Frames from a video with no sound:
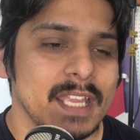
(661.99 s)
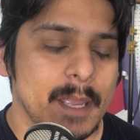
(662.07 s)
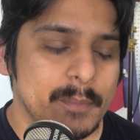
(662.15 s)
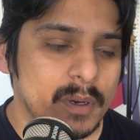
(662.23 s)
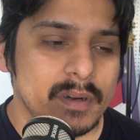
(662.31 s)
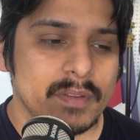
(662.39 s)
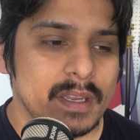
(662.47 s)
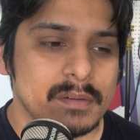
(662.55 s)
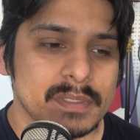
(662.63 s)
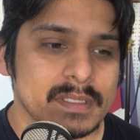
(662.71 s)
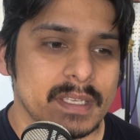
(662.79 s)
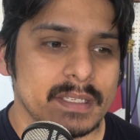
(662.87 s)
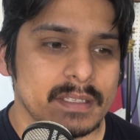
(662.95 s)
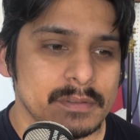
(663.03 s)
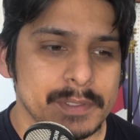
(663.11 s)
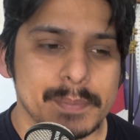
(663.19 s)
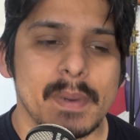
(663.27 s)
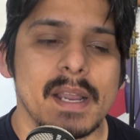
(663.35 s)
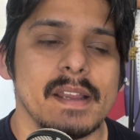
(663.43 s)
And part of that was like,
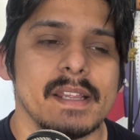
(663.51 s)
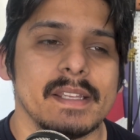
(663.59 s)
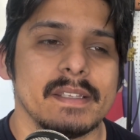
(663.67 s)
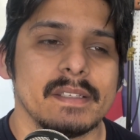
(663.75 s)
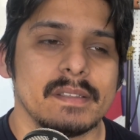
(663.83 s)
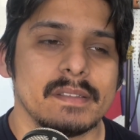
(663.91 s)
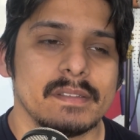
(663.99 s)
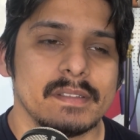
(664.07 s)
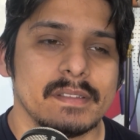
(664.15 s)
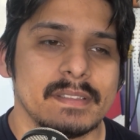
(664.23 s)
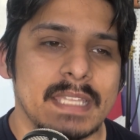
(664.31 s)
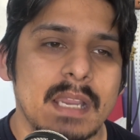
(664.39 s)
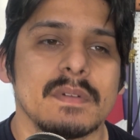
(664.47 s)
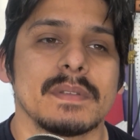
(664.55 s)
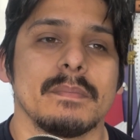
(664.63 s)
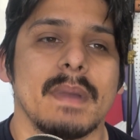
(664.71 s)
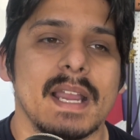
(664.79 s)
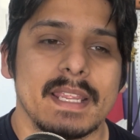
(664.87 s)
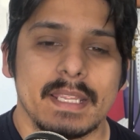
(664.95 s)
that was
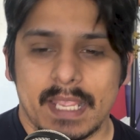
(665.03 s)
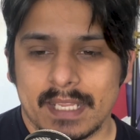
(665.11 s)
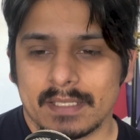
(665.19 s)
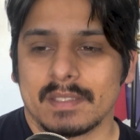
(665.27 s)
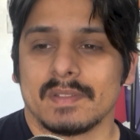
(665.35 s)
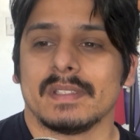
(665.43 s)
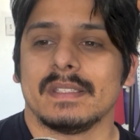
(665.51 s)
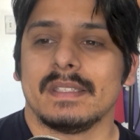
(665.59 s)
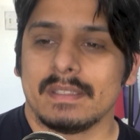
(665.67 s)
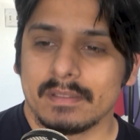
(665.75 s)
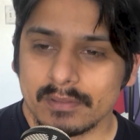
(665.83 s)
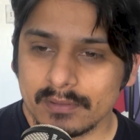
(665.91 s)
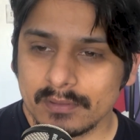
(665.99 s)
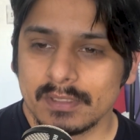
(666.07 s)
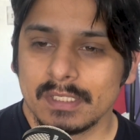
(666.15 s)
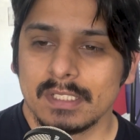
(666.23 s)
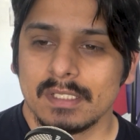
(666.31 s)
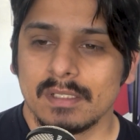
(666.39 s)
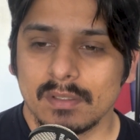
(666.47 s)
my end of the deal,
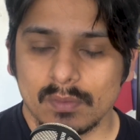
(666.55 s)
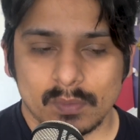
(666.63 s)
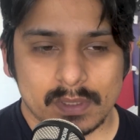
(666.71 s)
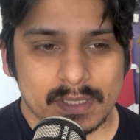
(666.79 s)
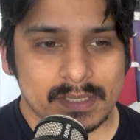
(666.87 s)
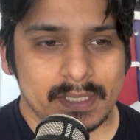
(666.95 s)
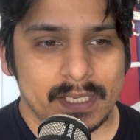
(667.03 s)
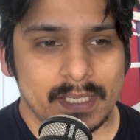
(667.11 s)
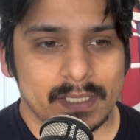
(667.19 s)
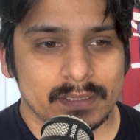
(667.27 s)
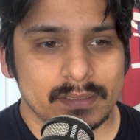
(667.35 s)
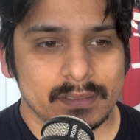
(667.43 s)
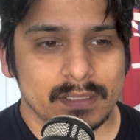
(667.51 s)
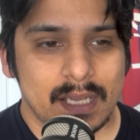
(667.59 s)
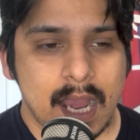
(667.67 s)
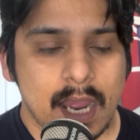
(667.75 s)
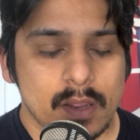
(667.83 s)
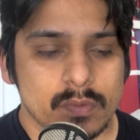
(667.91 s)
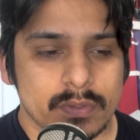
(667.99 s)
was that
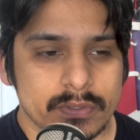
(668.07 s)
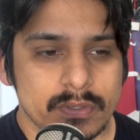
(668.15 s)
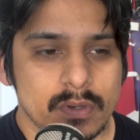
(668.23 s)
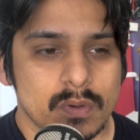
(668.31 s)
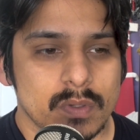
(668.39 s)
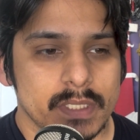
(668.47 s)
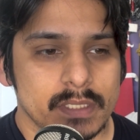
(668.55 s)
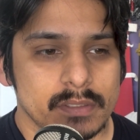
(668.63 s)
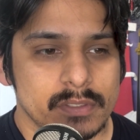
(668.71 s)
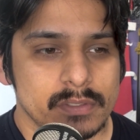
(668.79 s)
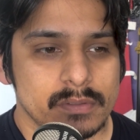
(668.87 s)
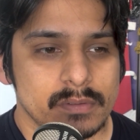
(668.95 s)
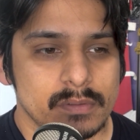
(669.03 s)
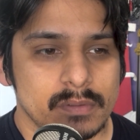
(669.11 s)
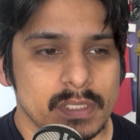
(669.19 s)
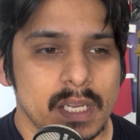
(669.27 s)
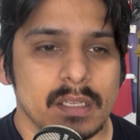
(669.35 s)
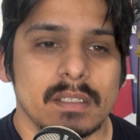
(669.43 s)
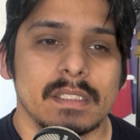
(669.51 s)
I was going to
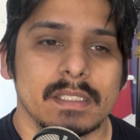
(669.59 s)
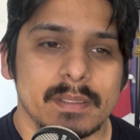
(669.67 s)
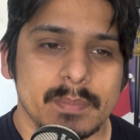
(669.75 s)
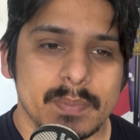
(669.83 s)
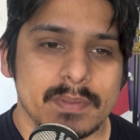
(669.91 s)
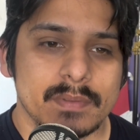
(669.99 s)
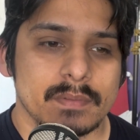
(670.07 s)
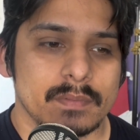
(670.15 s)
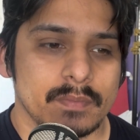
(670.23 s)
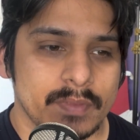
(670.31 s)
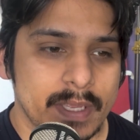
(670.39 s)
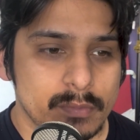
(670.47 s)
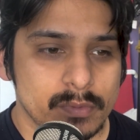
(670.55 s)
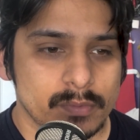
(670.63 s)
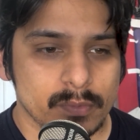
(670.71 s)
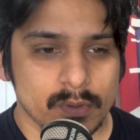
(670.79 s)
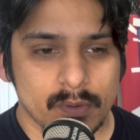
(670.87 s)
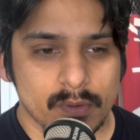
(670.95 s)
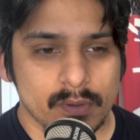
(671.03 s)
cut clips. They would
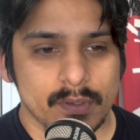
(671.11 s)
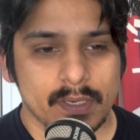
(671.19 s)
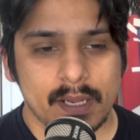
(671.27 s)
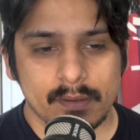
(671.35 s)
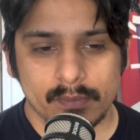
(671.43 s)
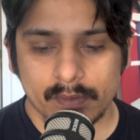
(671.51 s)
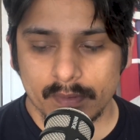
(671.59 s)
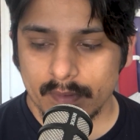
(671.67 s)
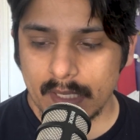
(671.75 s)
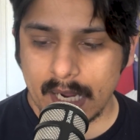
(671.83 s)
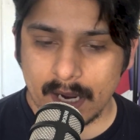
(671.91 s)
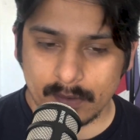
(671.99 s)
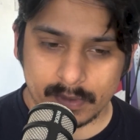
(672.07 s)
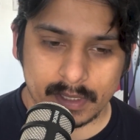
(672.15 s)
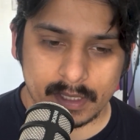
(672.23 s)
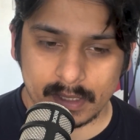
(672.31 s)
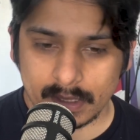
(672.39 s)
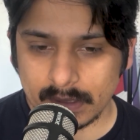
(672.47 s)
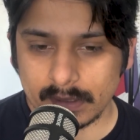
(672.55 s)
record, I would
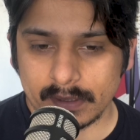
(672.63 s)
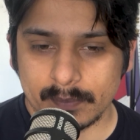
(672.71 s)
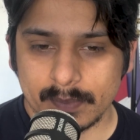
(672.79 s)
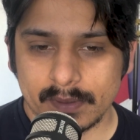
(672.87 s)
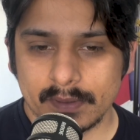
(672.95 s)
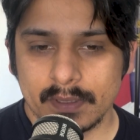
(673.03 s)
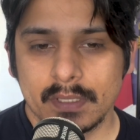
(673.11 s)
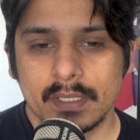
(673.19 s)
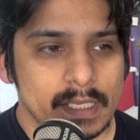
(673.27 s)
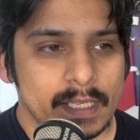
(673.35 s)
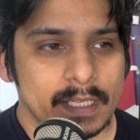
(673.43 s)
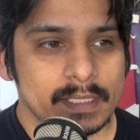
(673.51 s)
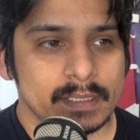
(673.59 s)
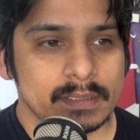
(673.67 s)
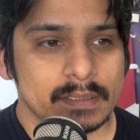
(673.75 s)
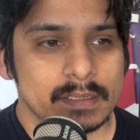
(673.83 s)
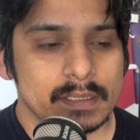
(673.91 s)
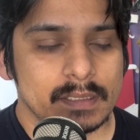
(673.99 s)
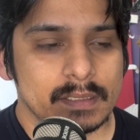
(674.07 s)
cut clips
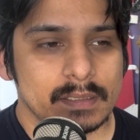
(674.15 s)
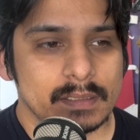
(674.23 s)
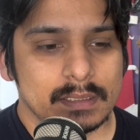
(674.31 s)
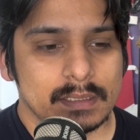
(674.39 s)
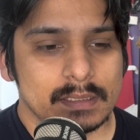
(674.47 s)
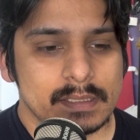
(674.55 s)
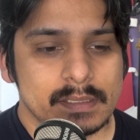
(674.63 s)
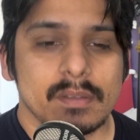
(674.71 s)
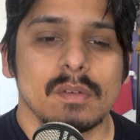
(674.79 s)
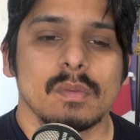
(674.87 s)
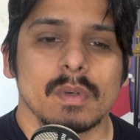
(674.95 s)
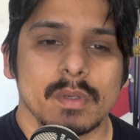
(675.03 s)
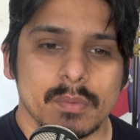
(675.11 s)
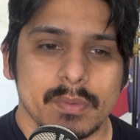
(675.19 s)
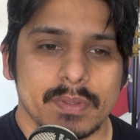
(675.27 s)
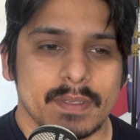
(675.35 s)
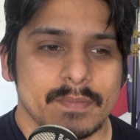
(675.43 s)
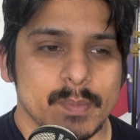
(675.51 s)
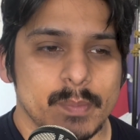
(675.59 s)
and, still work with
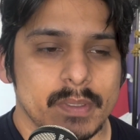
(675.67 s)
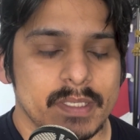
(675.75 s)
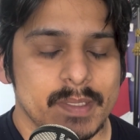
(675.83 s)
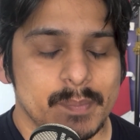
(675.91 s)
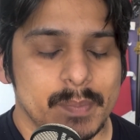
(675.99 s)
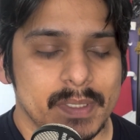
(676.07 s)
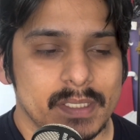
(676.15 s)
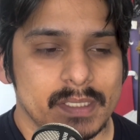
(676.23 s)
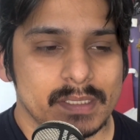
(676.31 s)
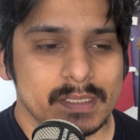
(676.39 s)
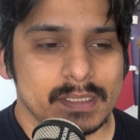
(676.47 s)
everybody. But